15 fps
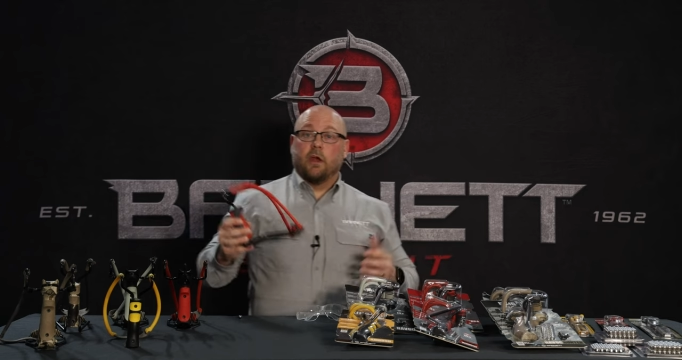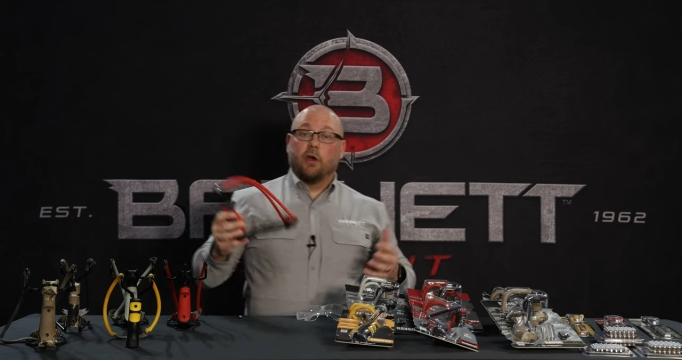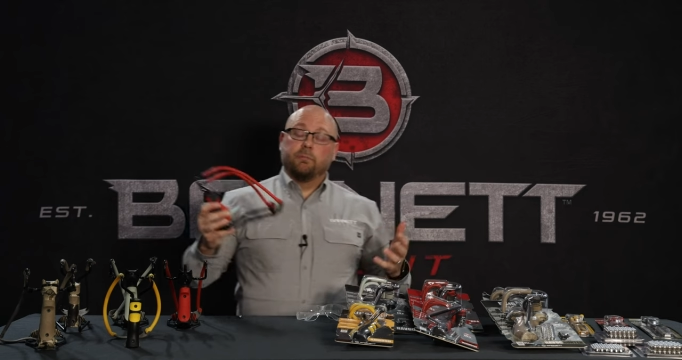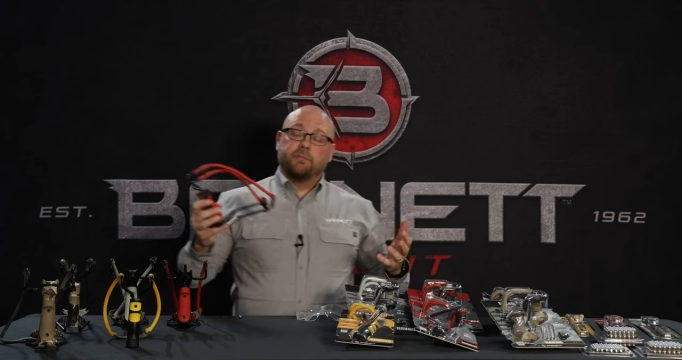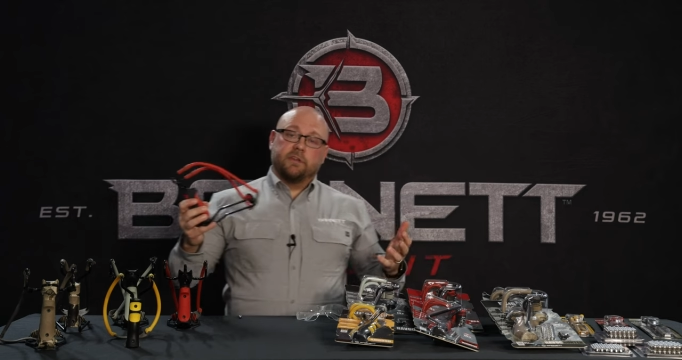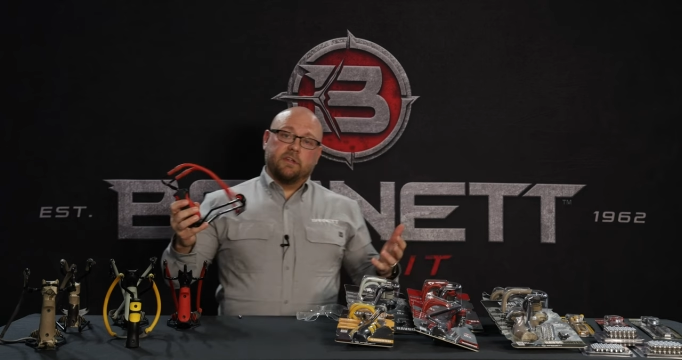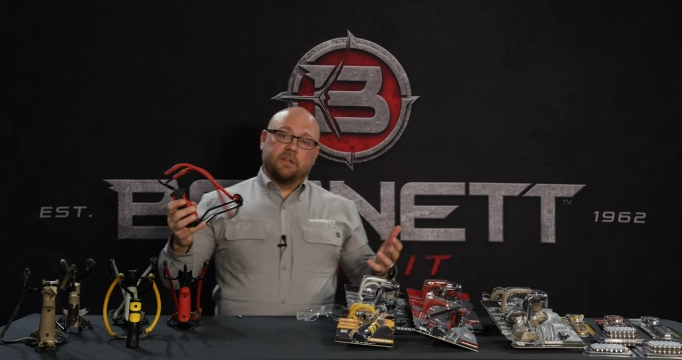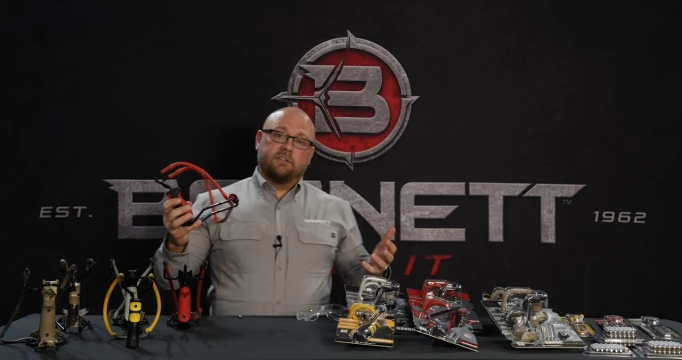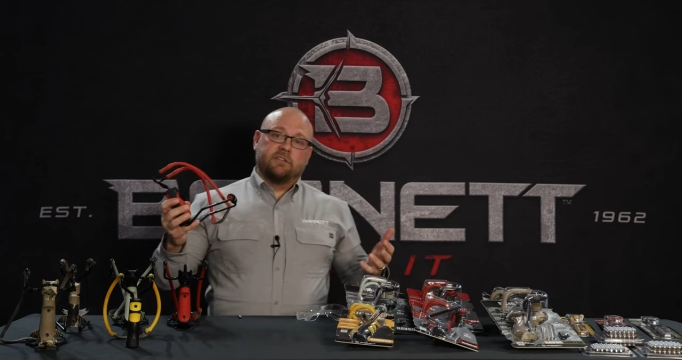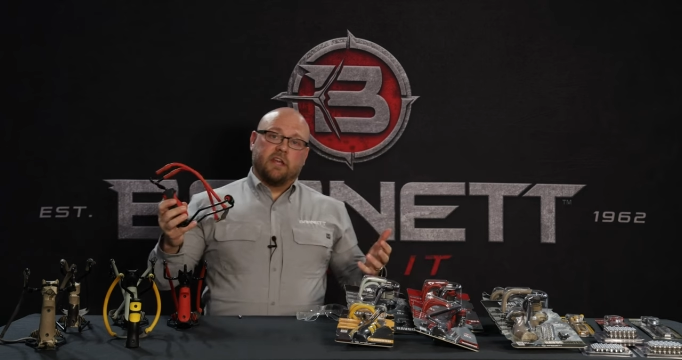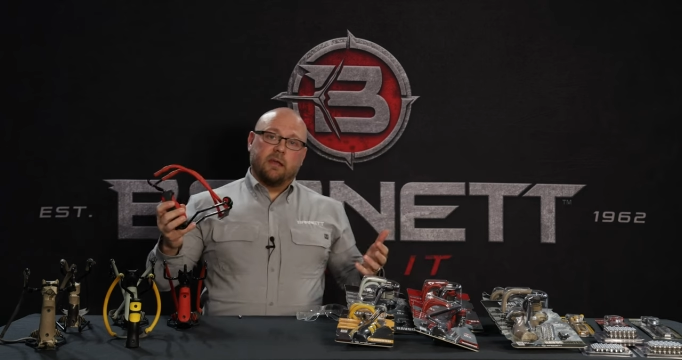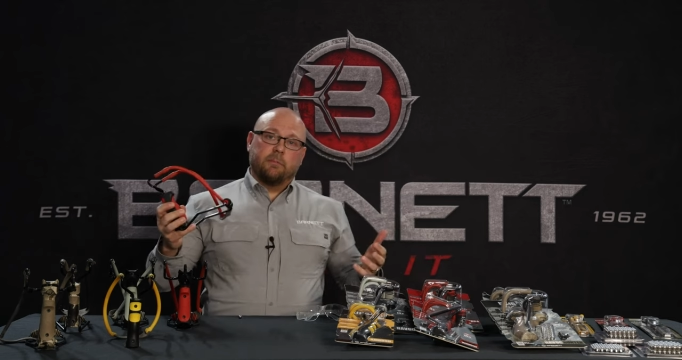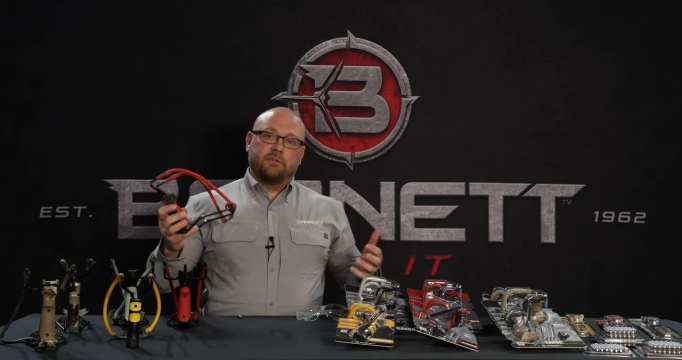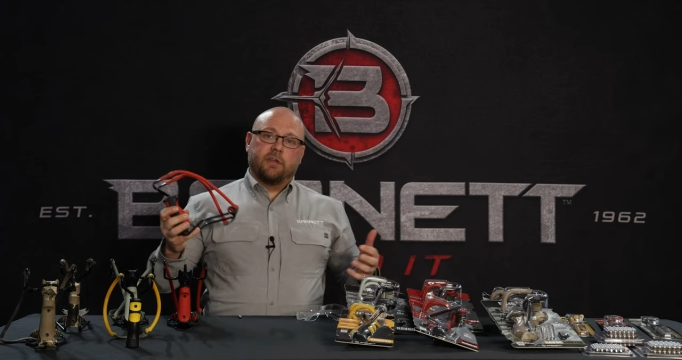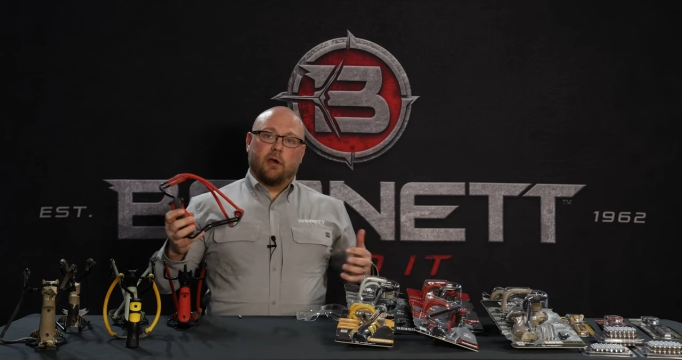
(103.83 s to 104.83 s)
hope that these
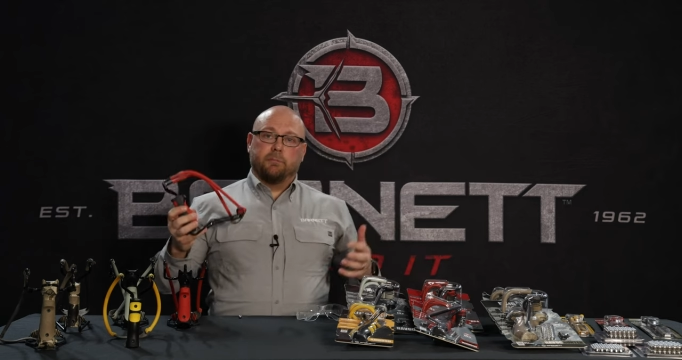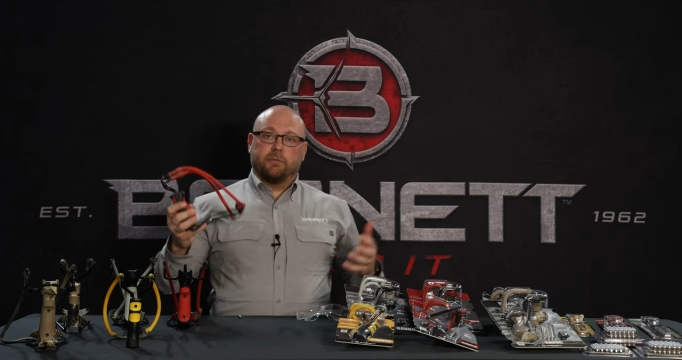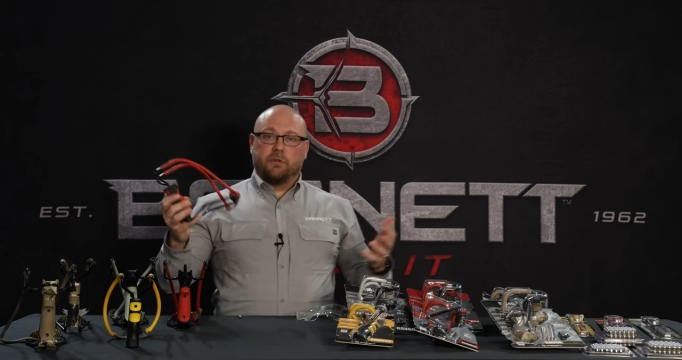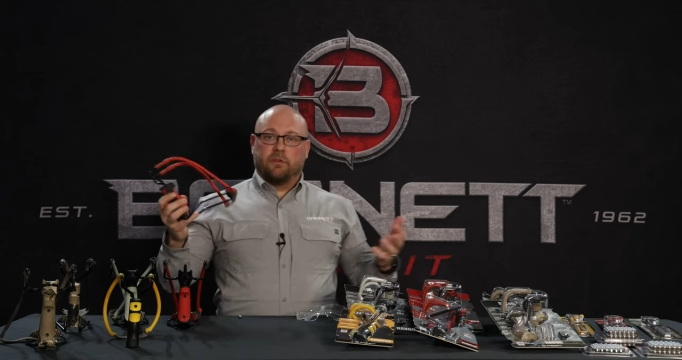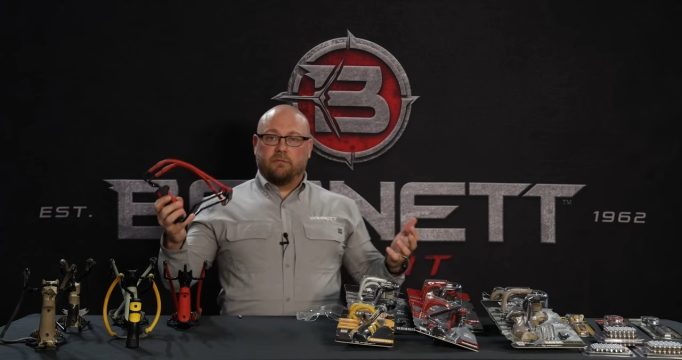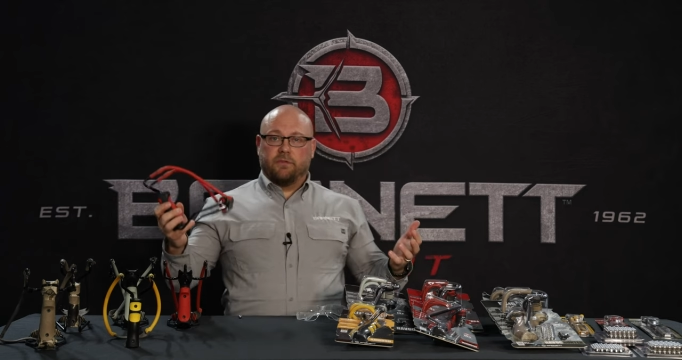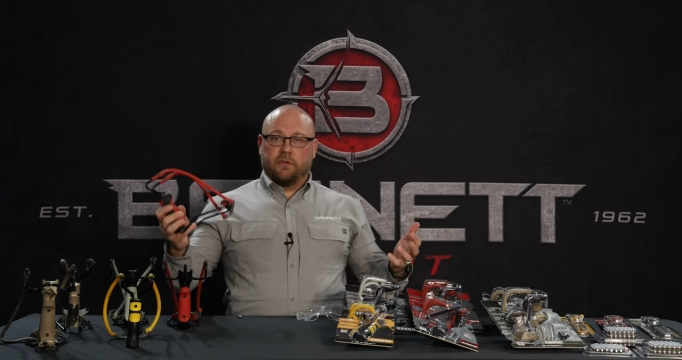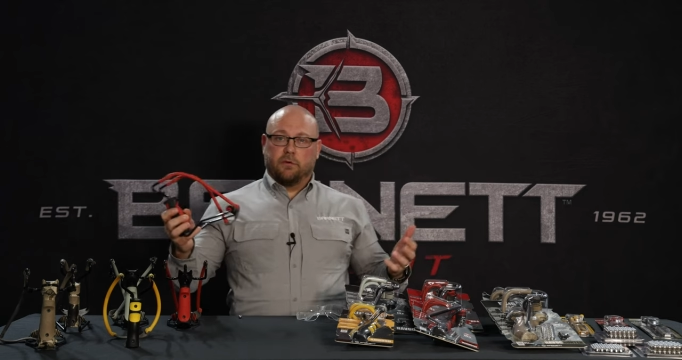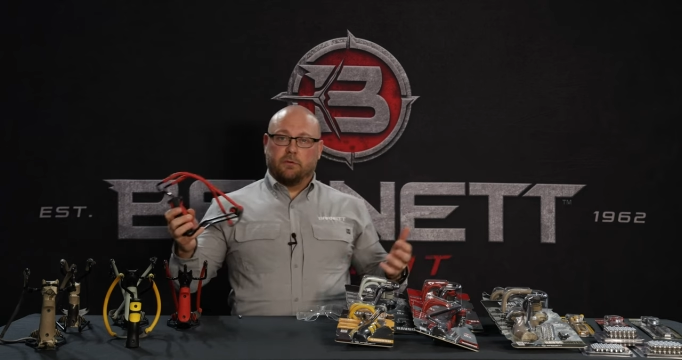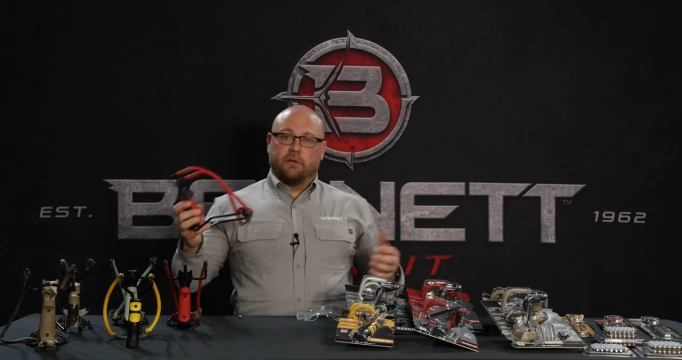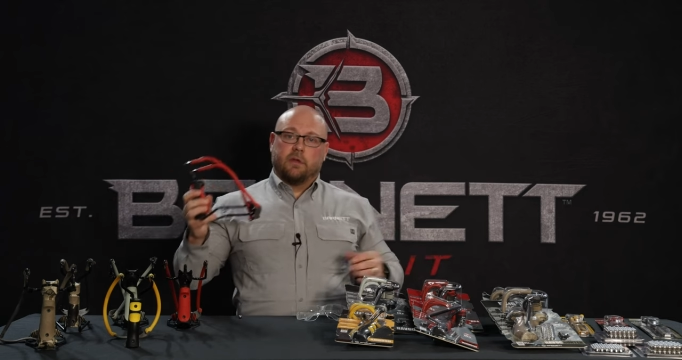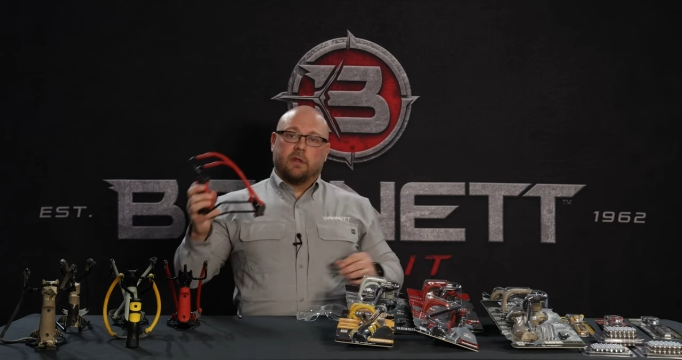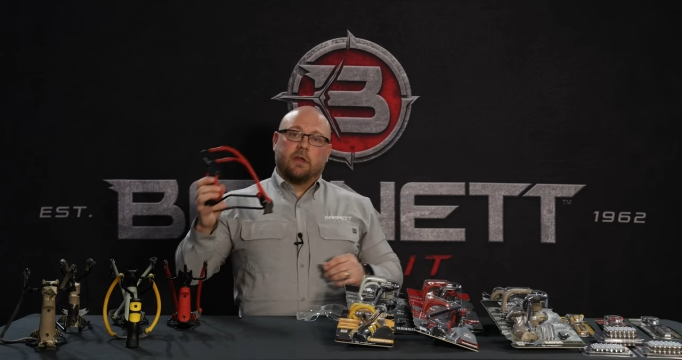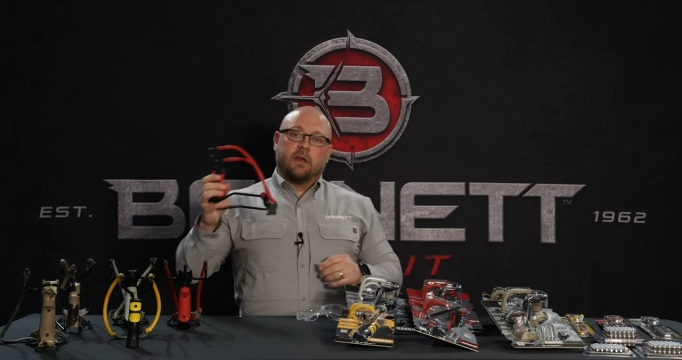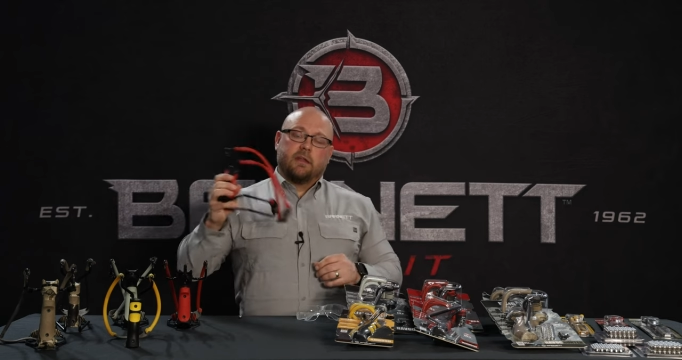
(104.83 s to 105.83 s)
tips help you in the field